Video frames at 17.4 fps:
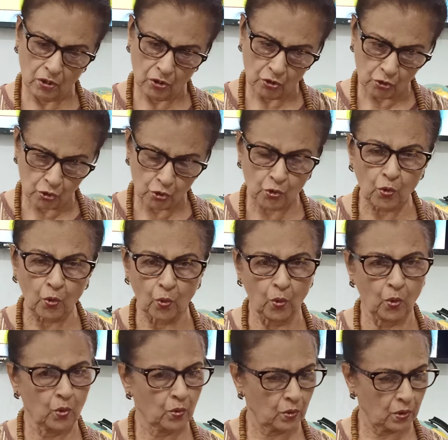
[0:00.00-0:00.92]
So
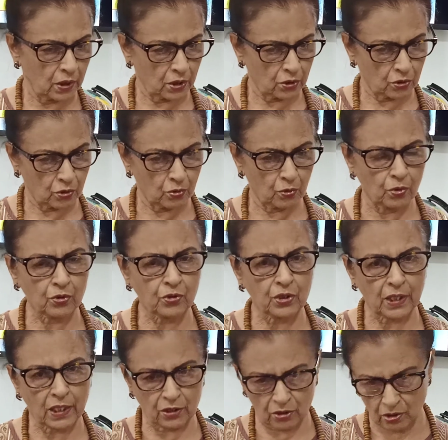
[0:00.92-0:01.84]
there is no
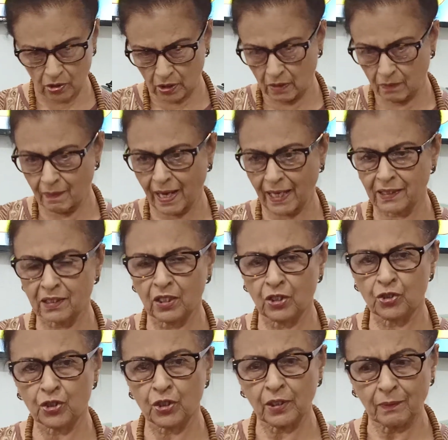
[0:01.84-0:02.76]
such
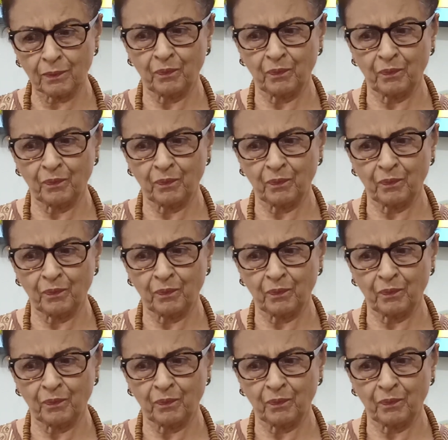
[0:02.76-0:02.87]
demarcation.